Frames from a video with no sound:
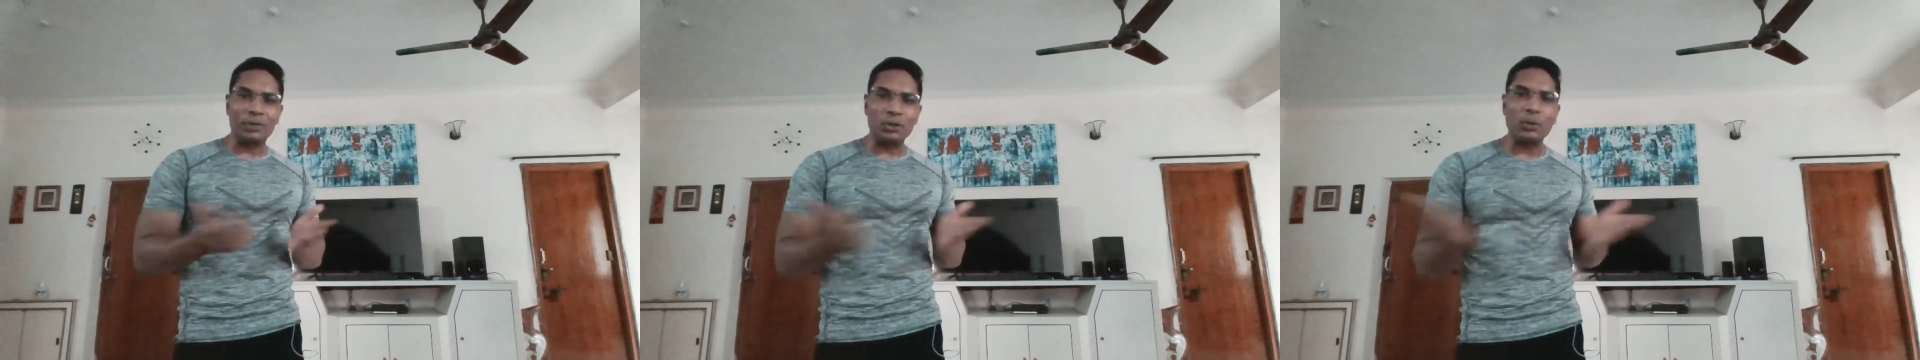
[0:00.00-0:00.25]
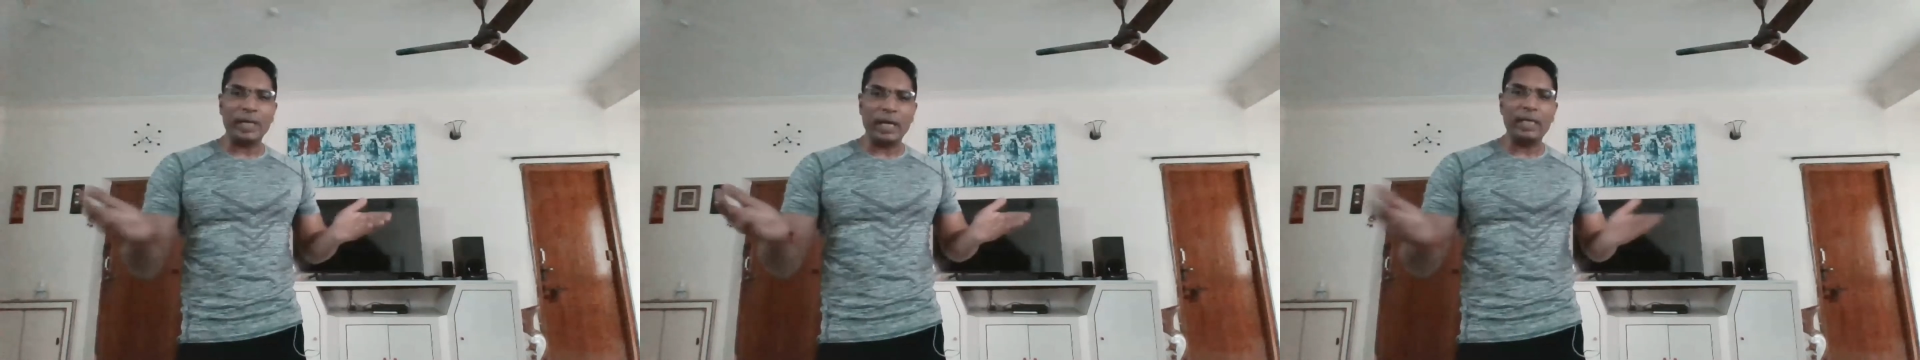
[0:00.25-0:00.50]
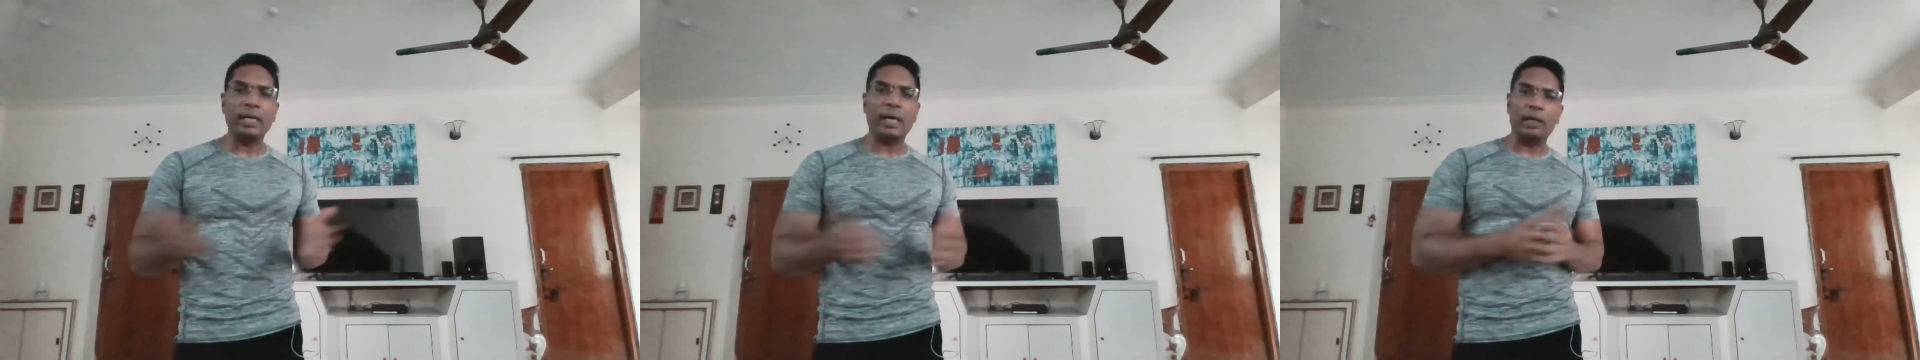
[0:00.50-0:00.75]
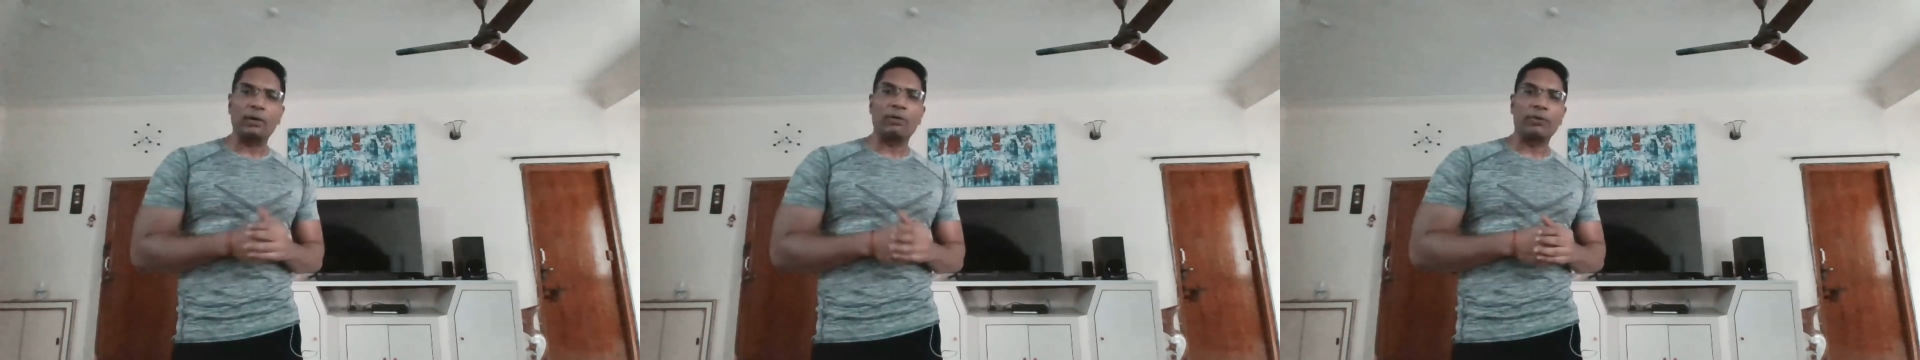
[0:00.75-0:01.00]
doing any
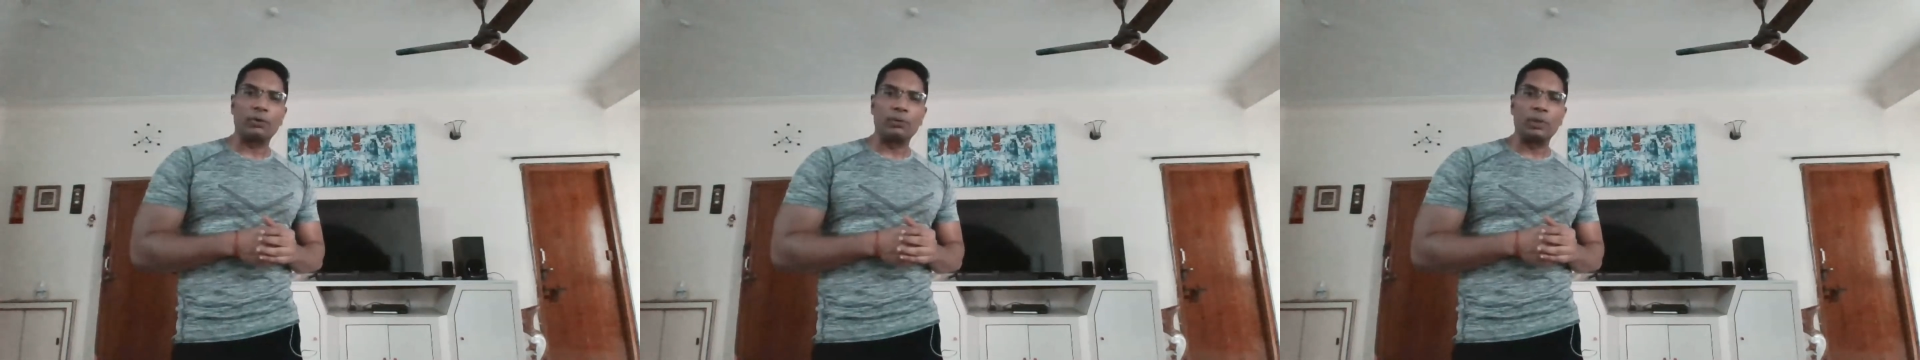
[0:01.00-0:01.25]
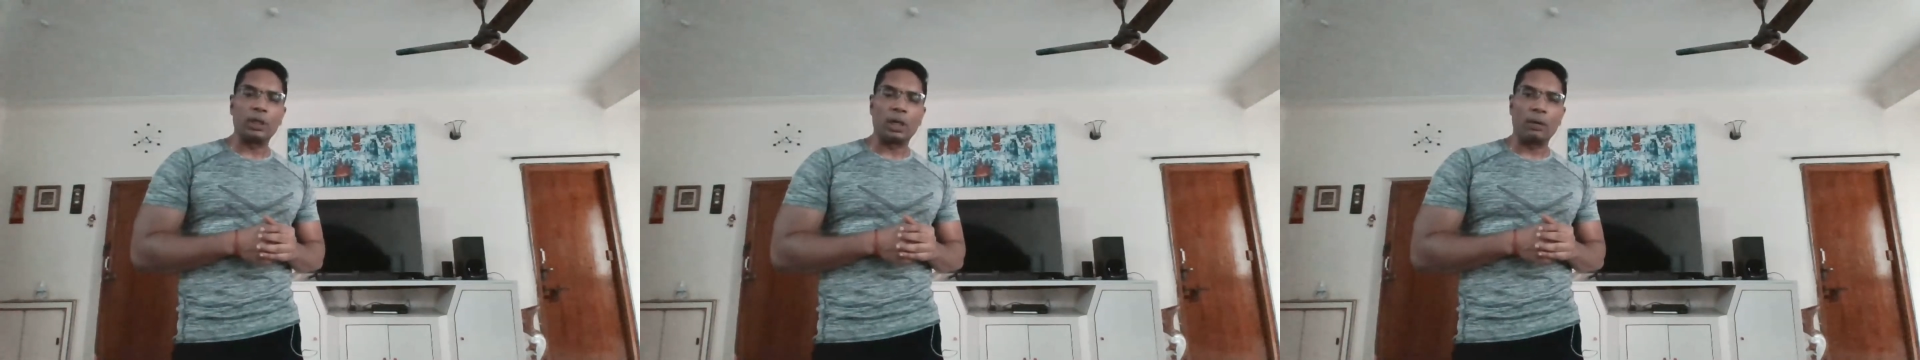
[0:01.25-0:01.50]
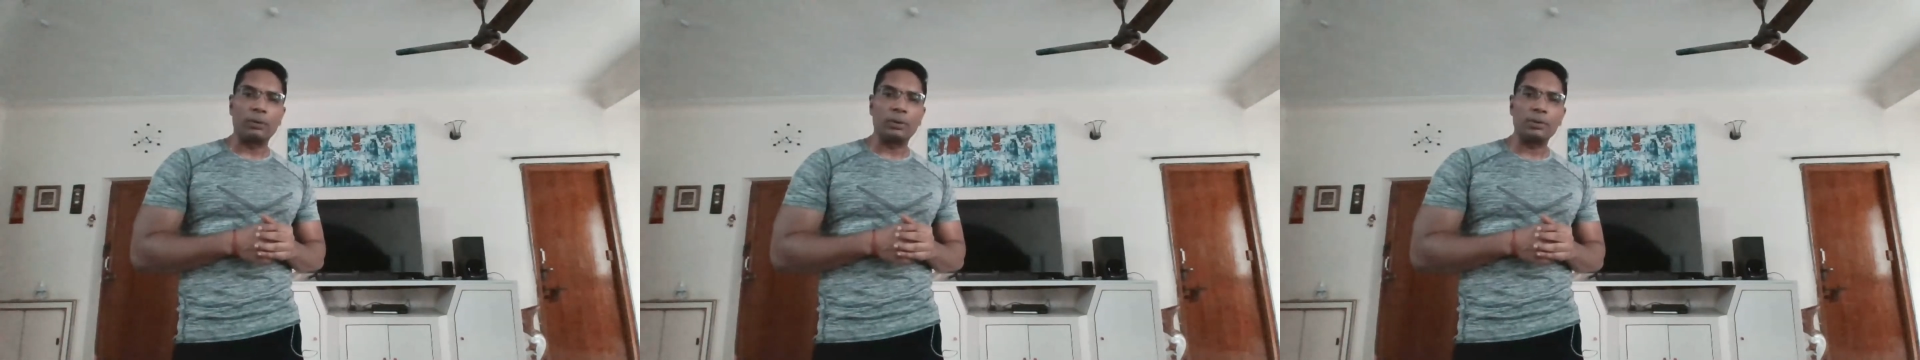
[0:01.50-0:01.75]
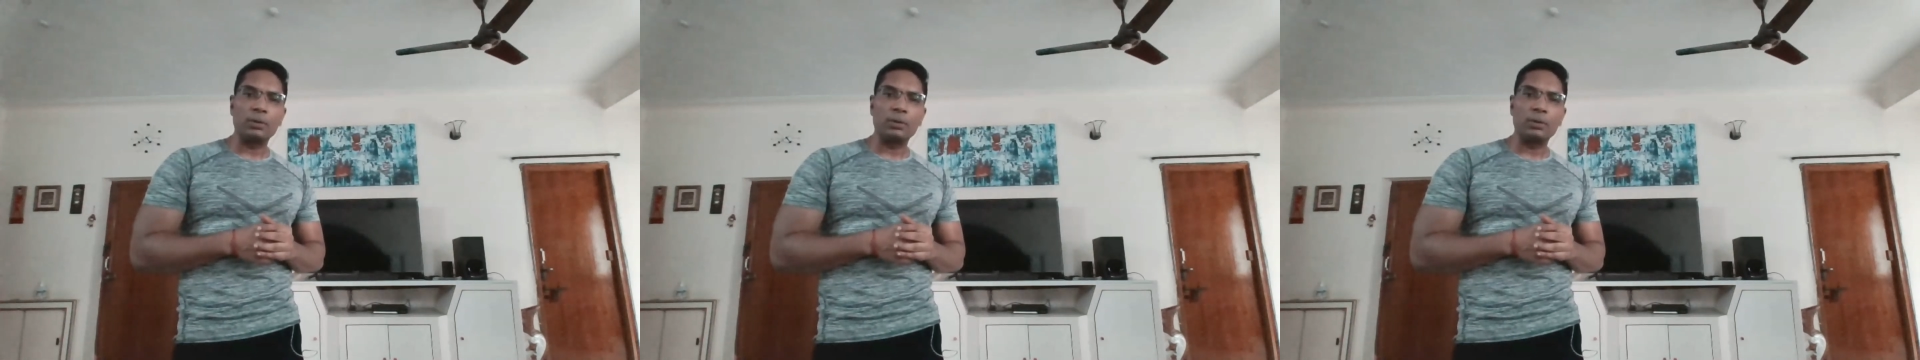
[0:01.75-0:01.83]
kind of your workout.